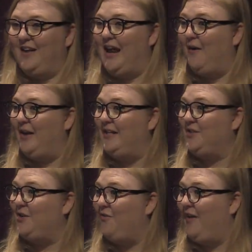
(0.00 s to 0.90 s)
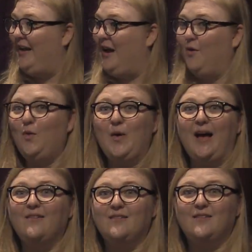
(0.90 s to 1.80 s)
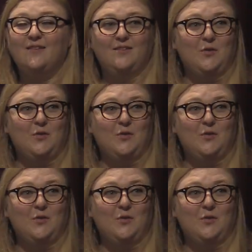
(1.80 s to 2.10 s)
and now I need to go find out who else